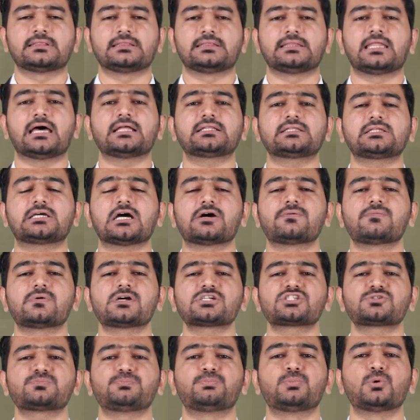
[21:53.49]
that
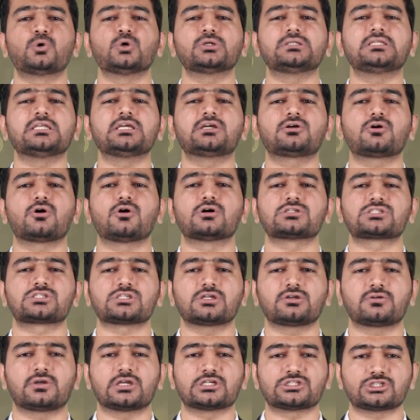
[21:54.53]
covers both the
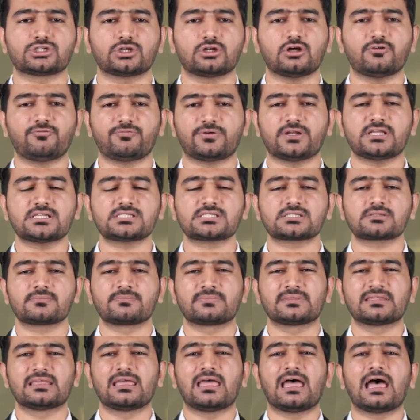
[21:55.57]
concentration of risk
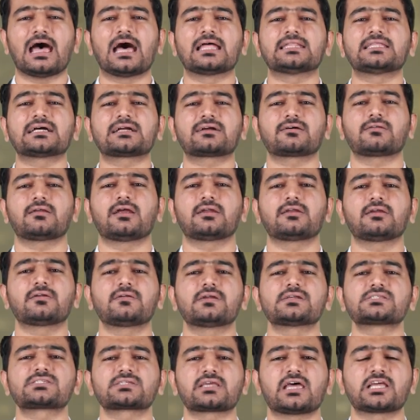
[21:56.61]
and the credit
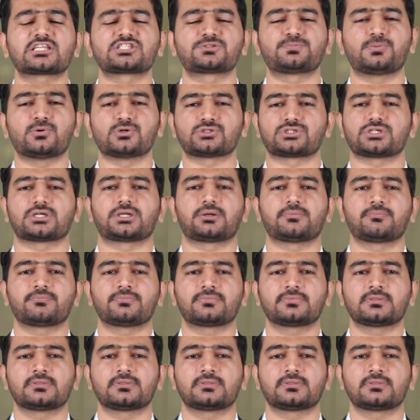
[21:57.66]
risk exposure.